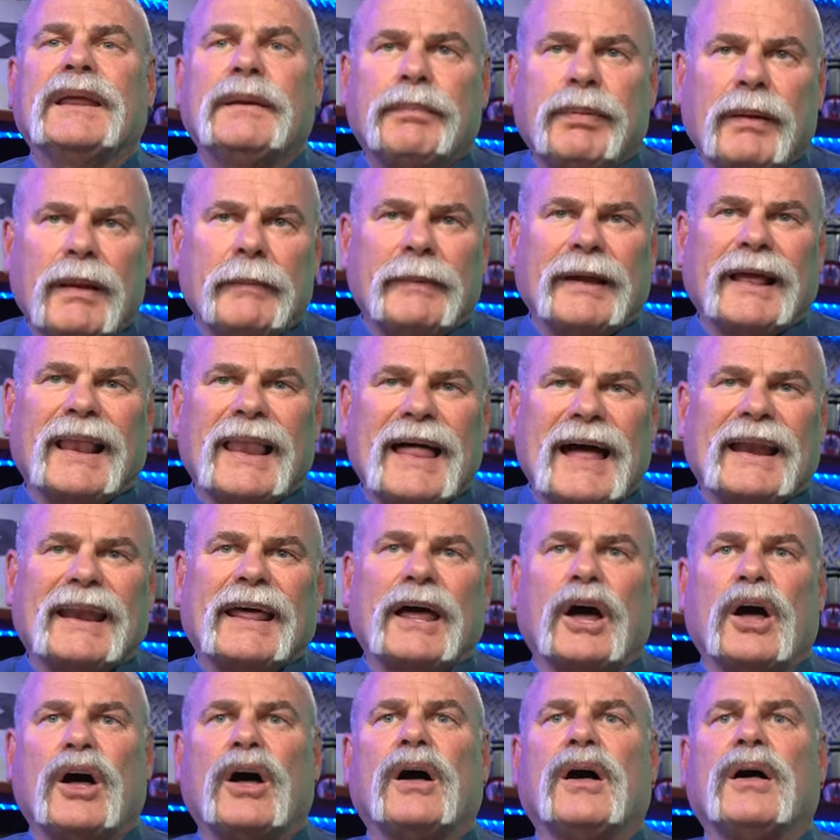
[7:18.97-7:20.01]
any plumbing
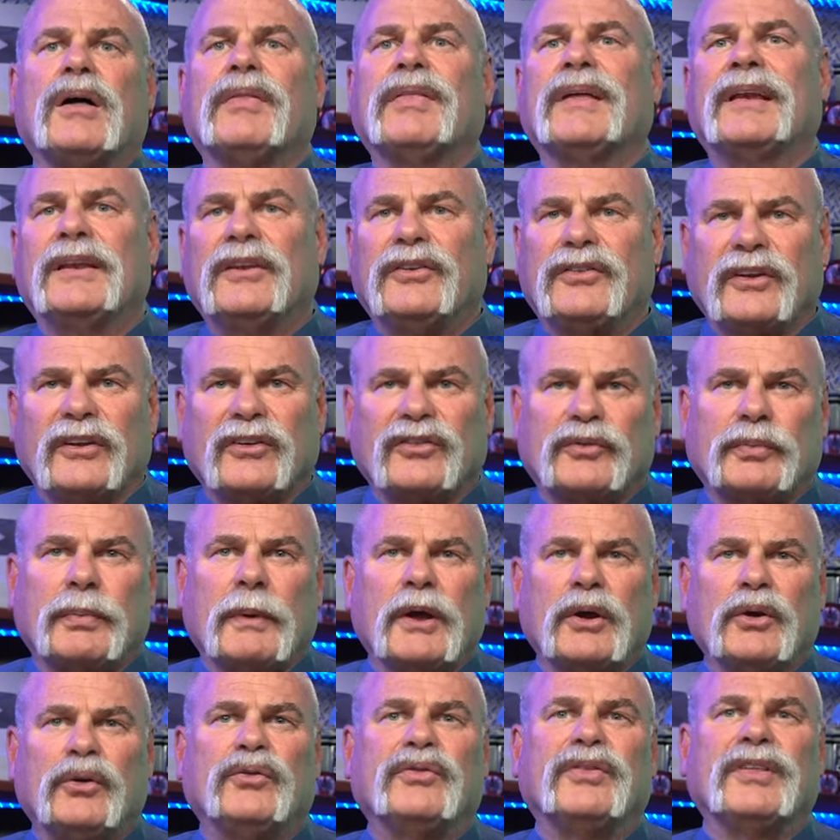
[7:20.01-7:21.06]
line at all that is
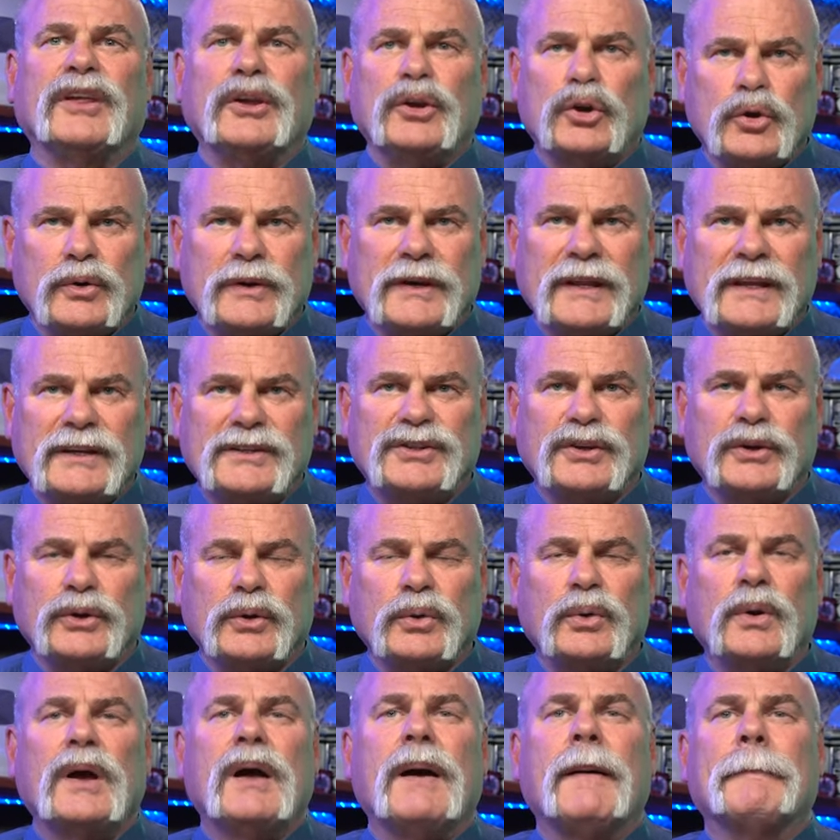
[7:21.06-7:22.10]
exposed that you need
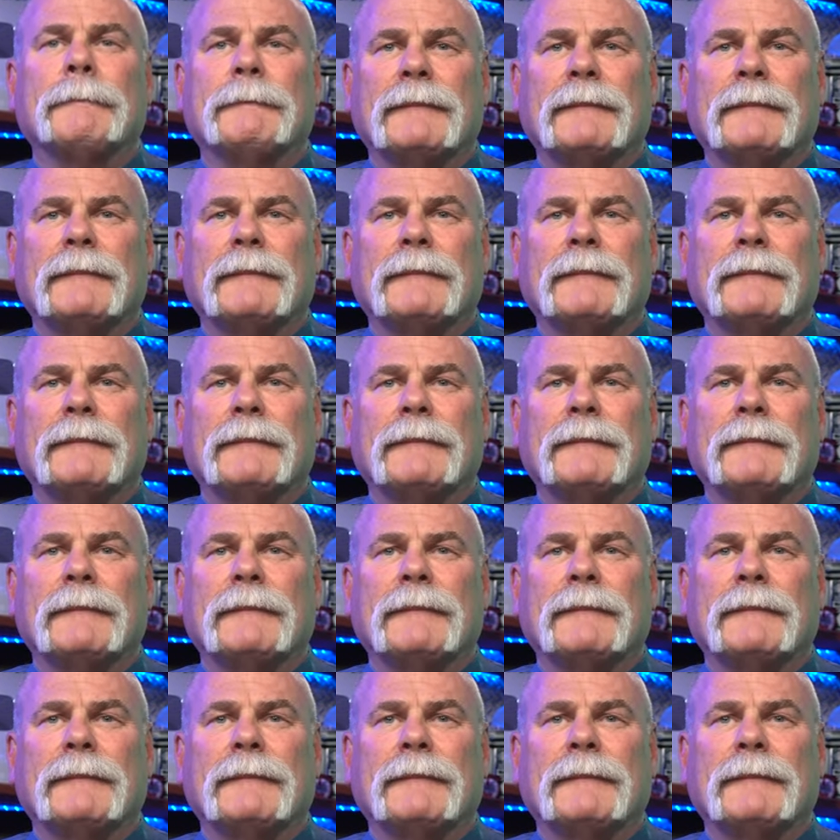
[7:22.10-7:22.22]
to,